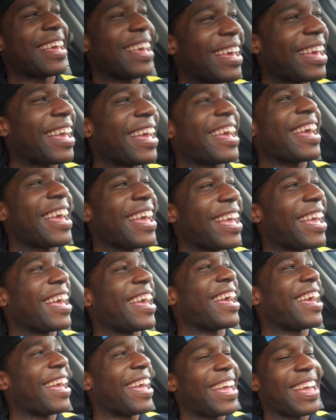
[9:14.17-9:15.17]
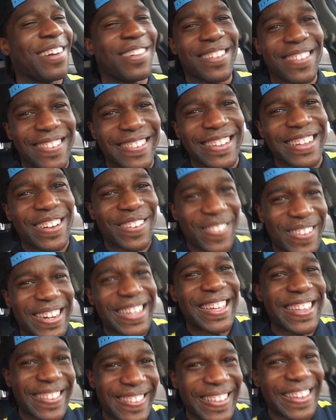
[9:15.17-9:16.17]
hey, he was
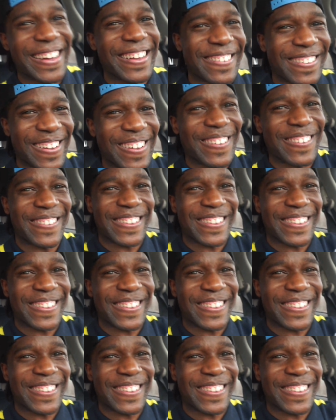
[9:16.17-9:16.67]
jumping. DeAndre